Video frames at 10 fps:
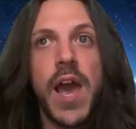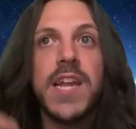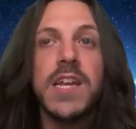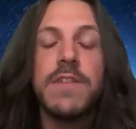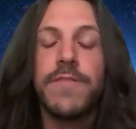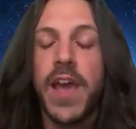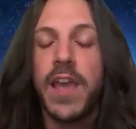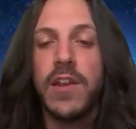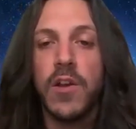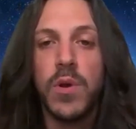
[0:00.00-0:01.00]

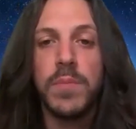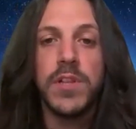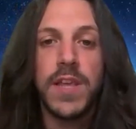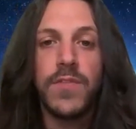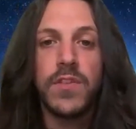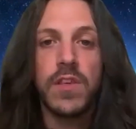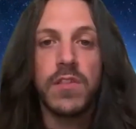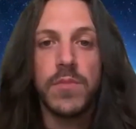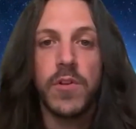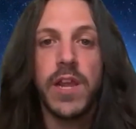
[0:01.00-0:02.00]
identify, what belief
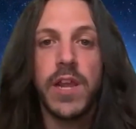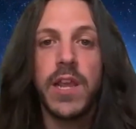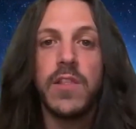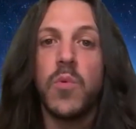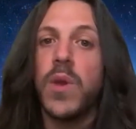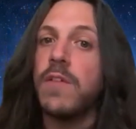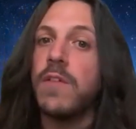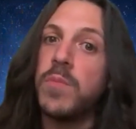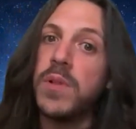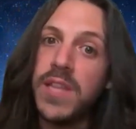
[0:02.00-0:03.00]
systems are getting in the way
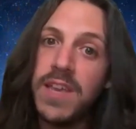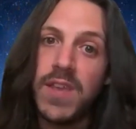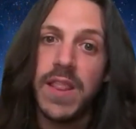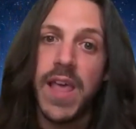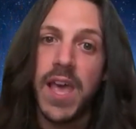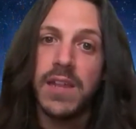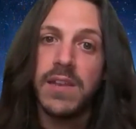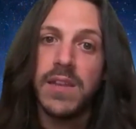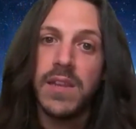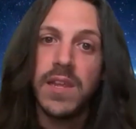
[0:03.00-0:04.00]
of you believing
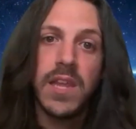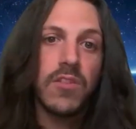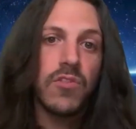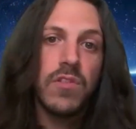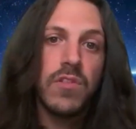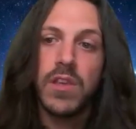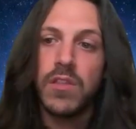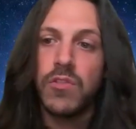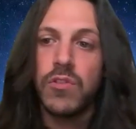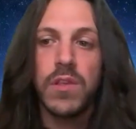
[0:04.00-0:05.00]
that. And it's
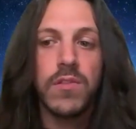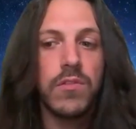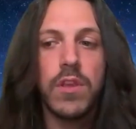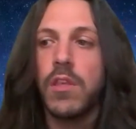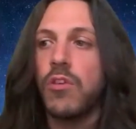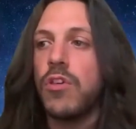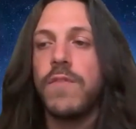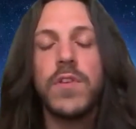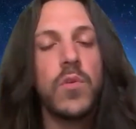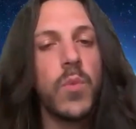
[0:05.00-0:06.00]
a
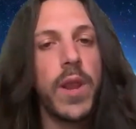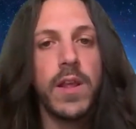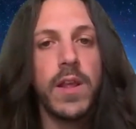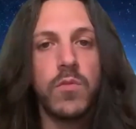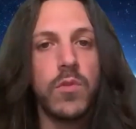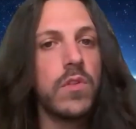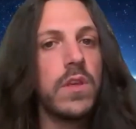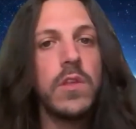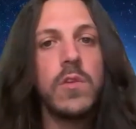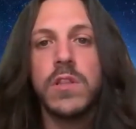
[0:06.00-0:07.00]
shift in awareness, which
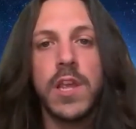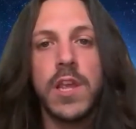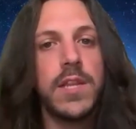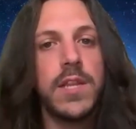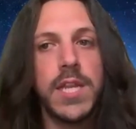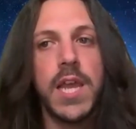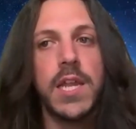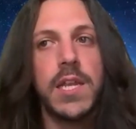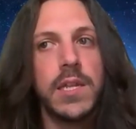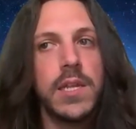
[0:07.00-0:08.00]
is easier said than
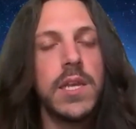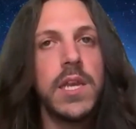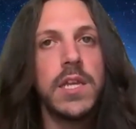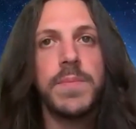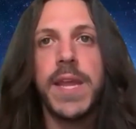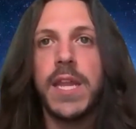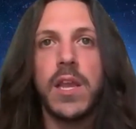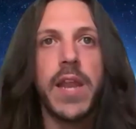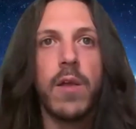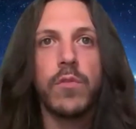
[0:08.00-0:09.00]
done,
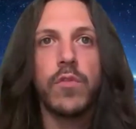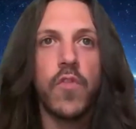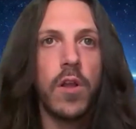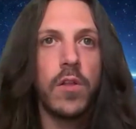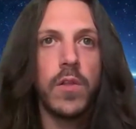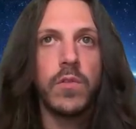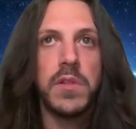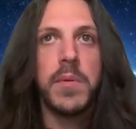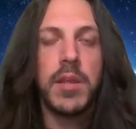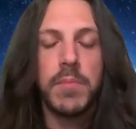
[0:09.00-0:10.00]
depending on how strong
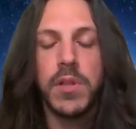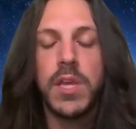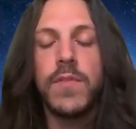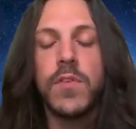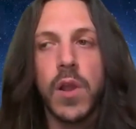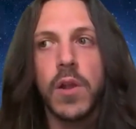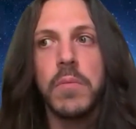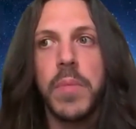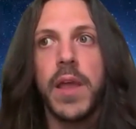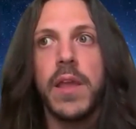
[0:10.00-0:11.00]
those limiting beliefs
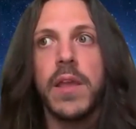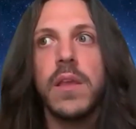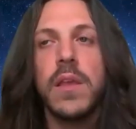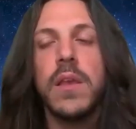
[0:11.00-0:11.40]
are. But